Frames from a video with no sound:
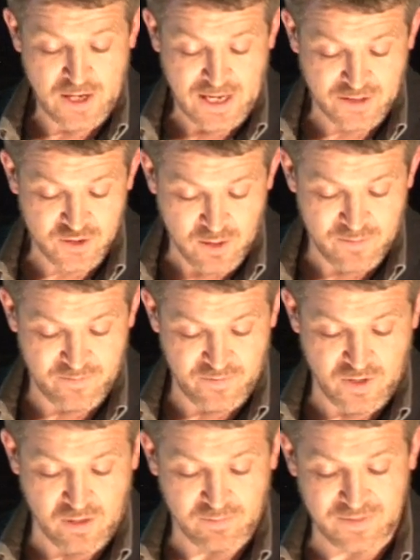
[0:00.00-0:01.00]
And so,
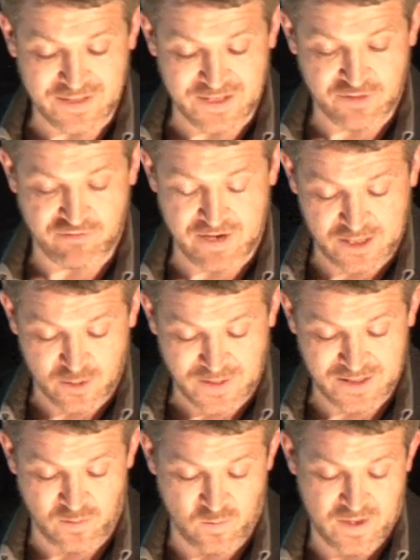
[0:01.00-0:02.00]
you know, is this really the
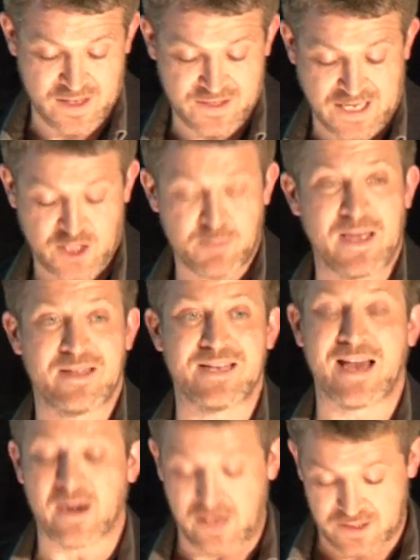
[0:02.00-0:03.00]
way that we as experts,
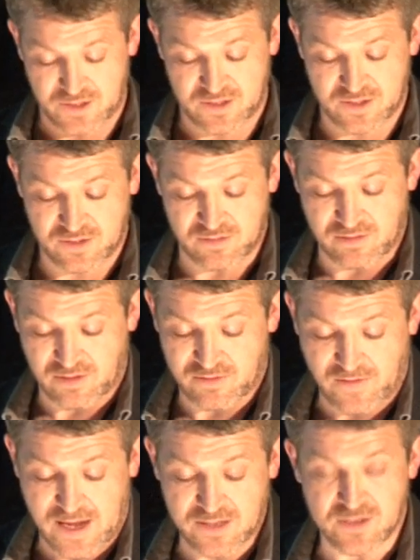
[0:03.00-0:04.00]
analysts,
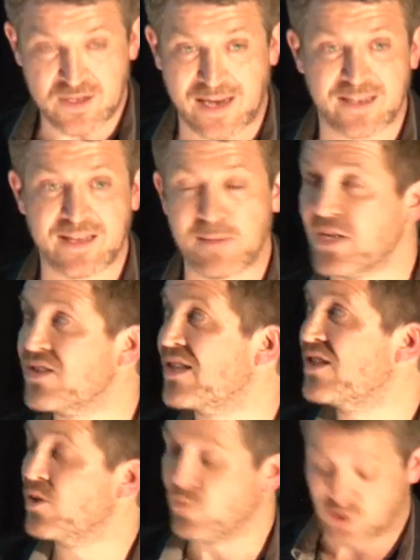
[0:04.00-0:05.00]
advisors, academics
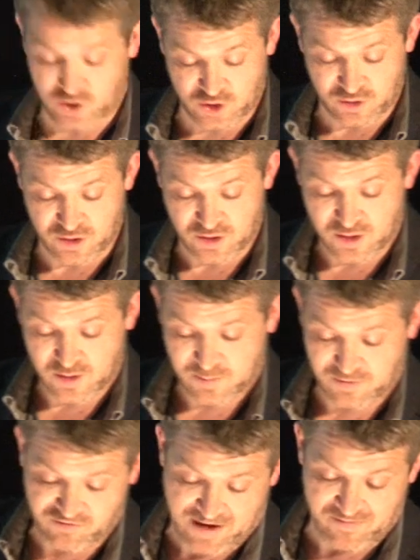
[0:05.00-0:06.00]
think that we should
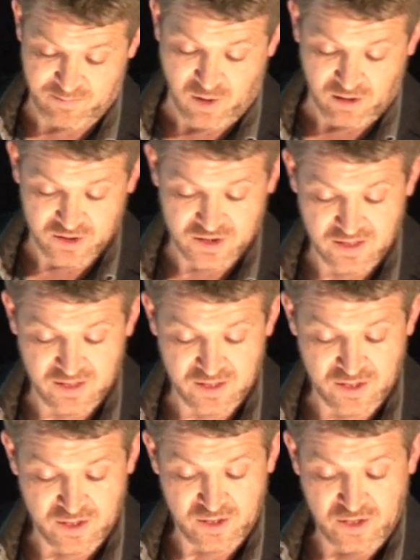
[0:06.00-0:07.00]
be driving policy?
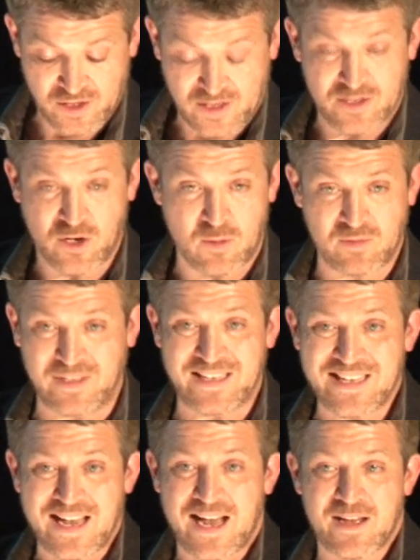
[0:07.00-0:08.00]
You know,
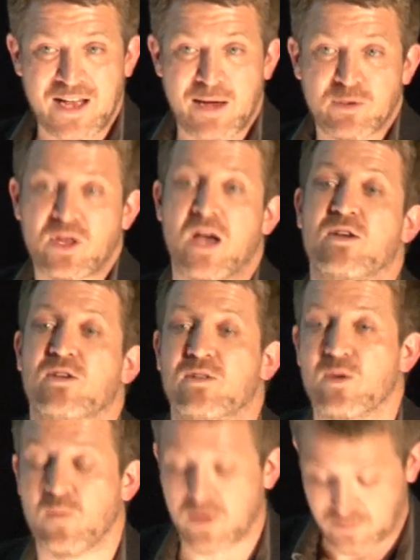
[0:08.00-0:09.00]
I would argue
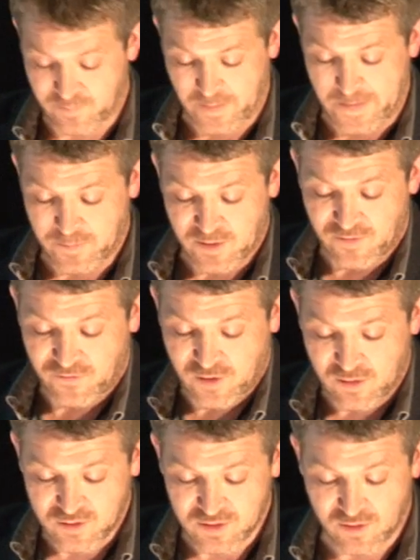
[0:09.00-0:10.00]
that we're
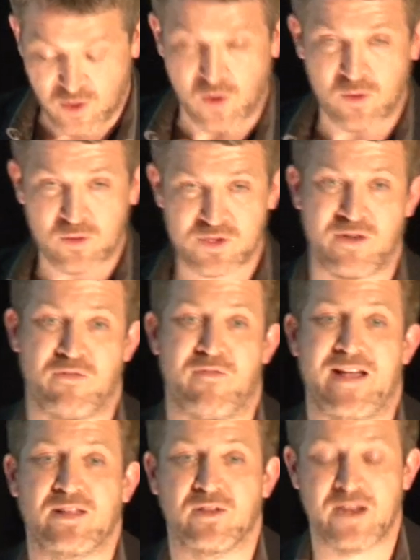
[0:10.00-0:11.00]
confusing cause and
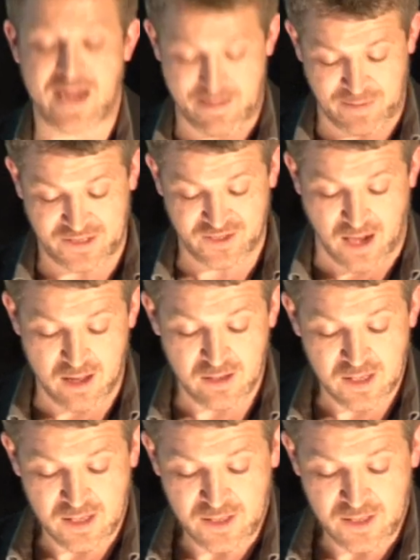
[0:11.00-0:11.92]
effect on an epic scale.